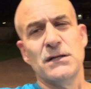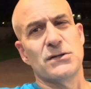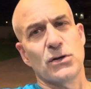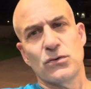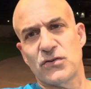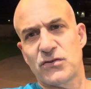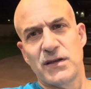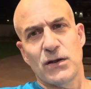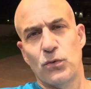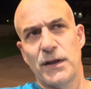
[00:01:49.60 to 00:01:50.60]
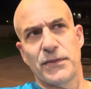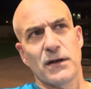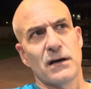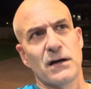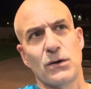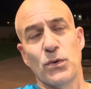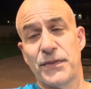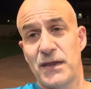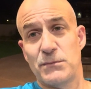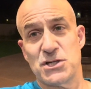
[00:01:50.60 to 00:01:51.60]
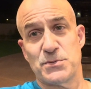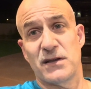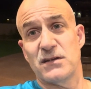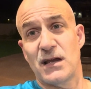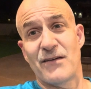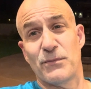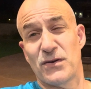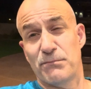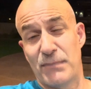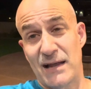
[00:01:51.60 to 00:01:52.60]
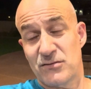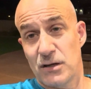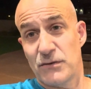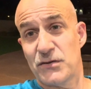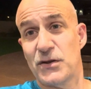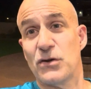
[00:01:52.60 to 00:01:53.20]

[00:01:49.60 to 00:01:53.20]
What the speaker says: Don't stick with them just because you have a bad service.